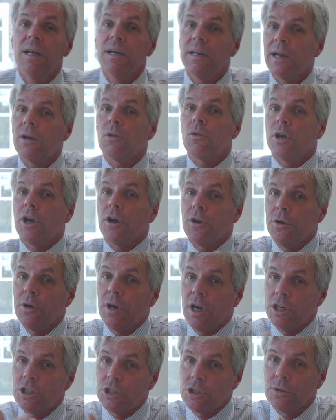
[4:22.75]
Not only are you
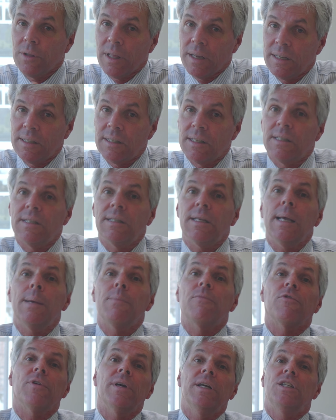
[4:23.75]
not sure that it's the
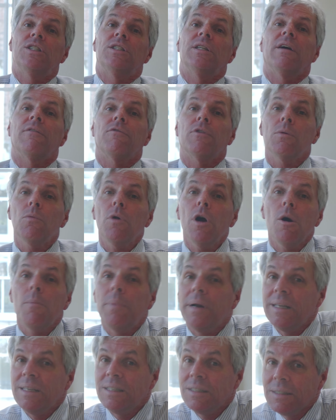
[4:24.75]
same for each and every row,
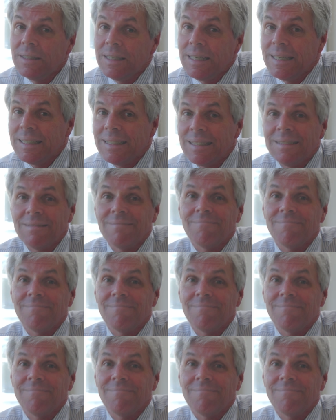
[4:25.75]
but you're not